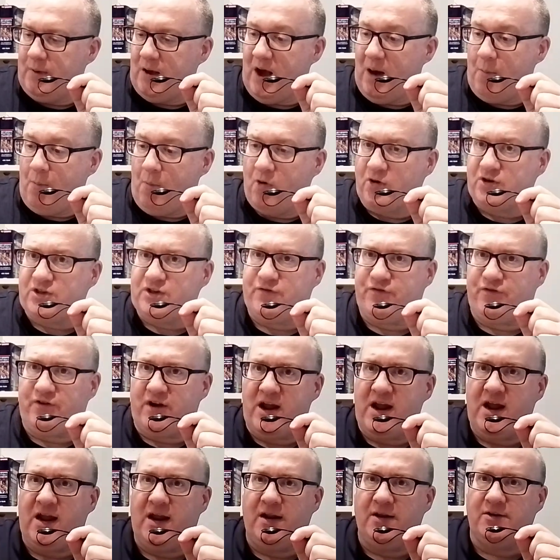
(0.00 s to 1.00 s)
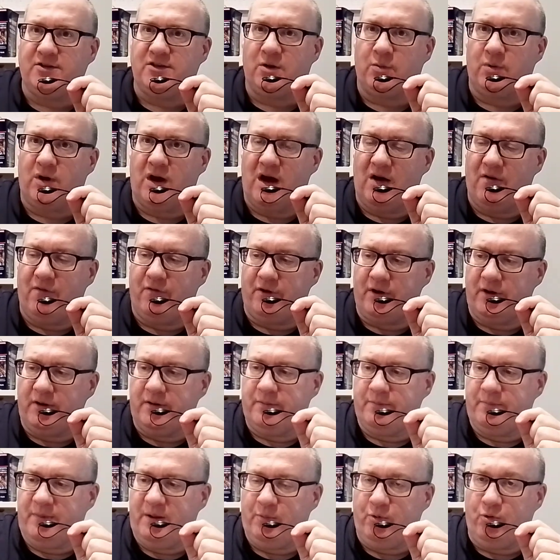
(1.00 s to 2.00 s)
amongst friends or whatever,
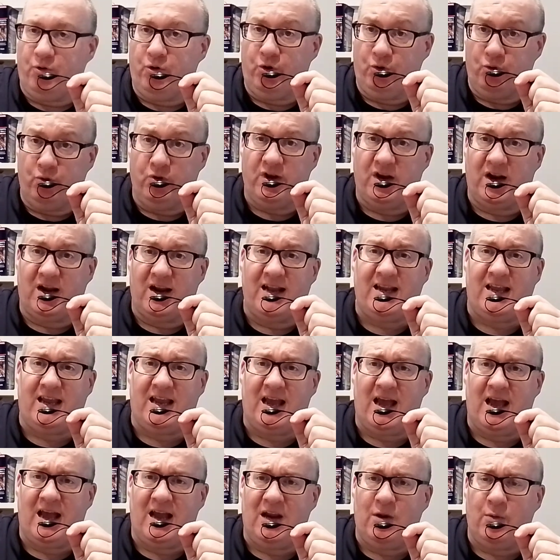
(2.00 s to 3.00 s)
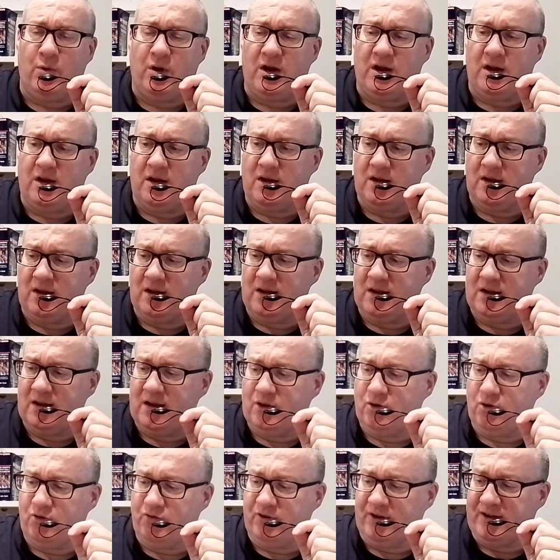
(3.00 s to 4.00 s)
and people who know you're an idiot anyway,
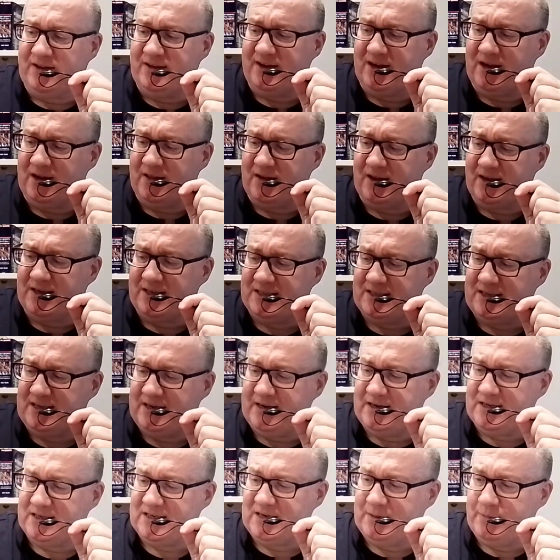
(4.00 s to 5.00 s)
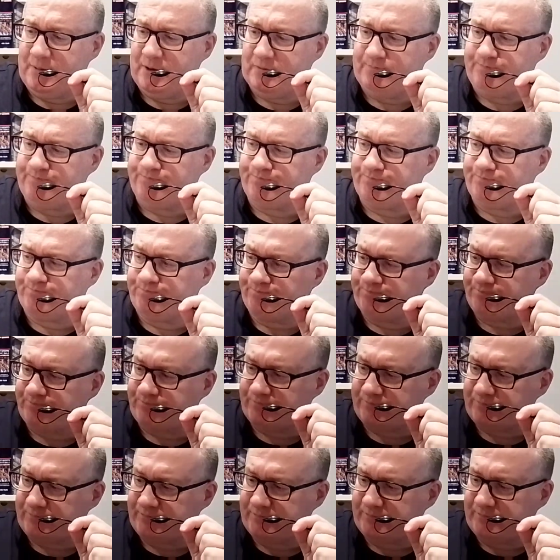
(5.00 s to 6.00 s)
don't really take you that seriously. But
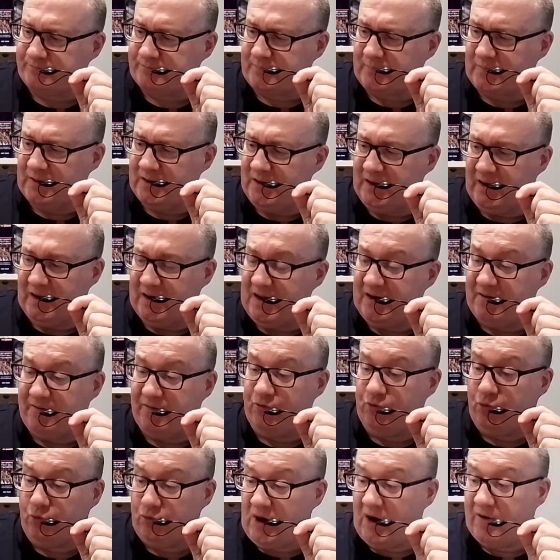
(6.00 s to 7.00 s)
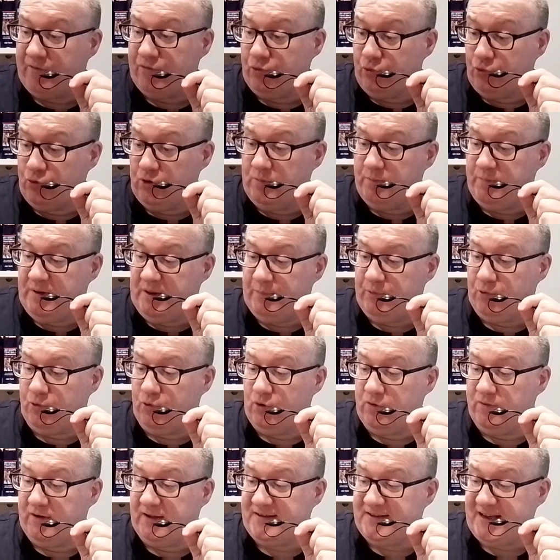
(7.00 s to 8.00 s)
I've known people
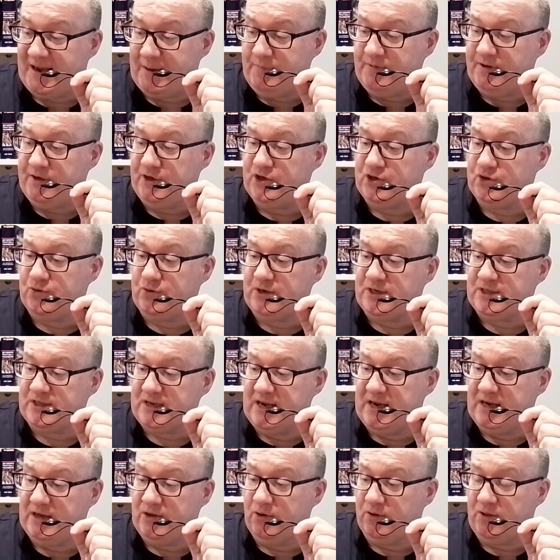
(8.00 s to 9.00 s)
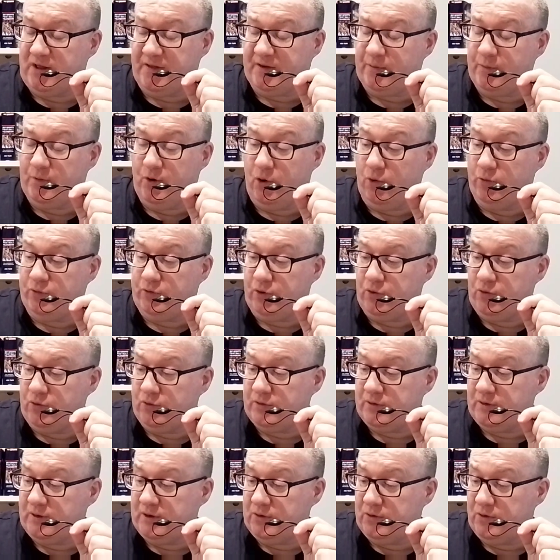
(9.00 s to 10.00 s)
who've attempted suicide. No, I think we all do,
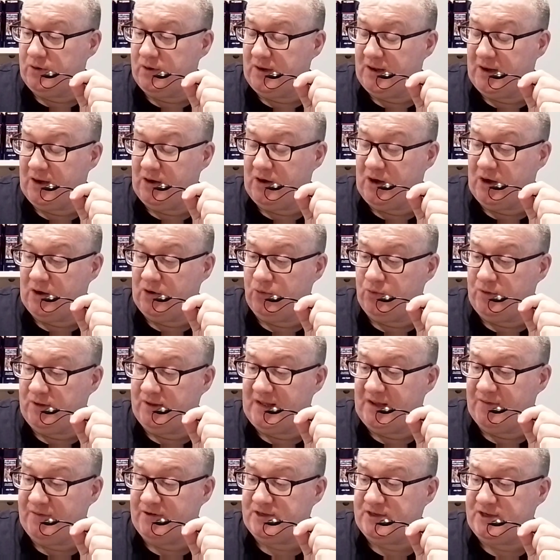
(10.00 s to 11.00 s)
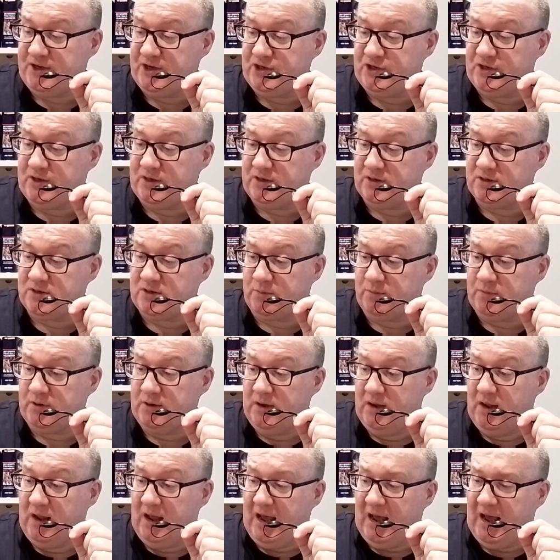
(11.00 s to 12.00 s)
and I know the devastation that some
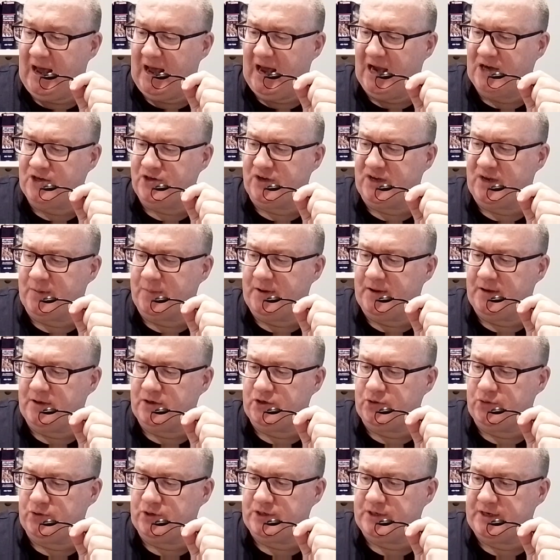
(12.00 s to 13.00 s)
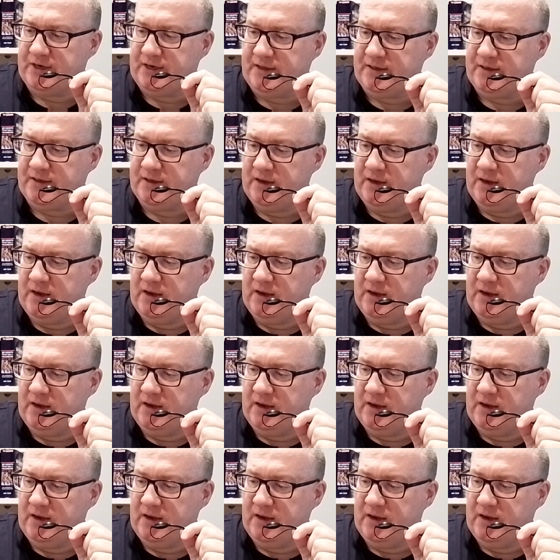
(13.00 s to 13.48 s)
actually committing suicide